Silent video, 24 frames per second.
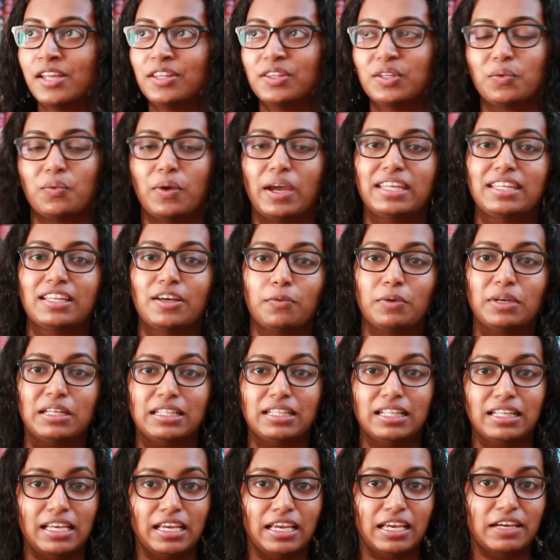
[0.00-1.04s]
the way that we
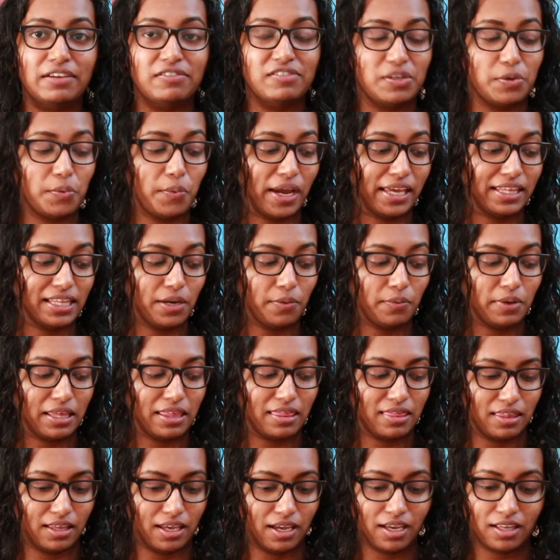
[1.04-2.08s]
live, the way that we
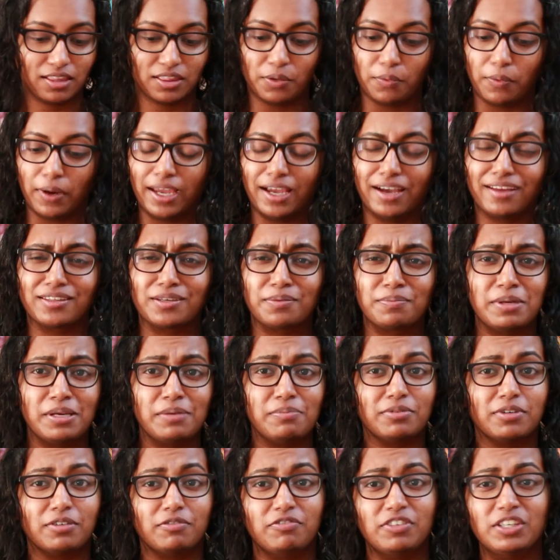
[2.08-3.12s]
think, the way other
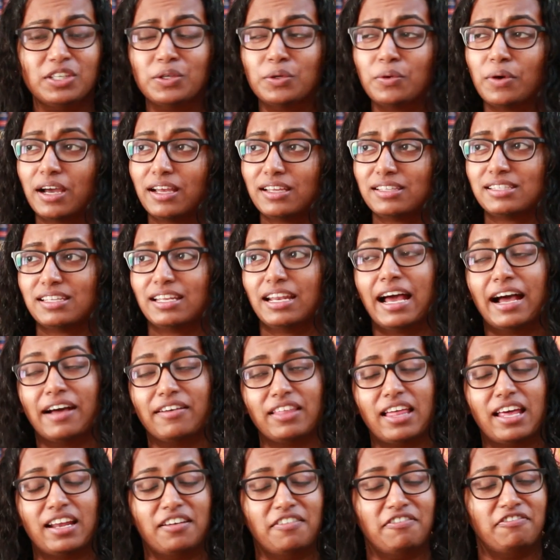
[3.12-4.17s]
people view us and how
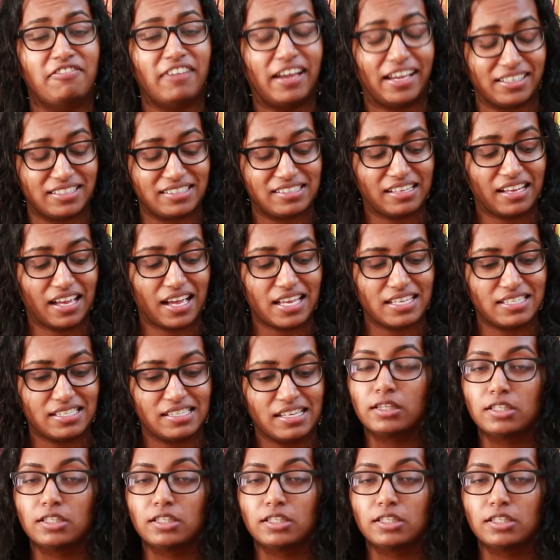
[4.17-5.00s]
that affects us.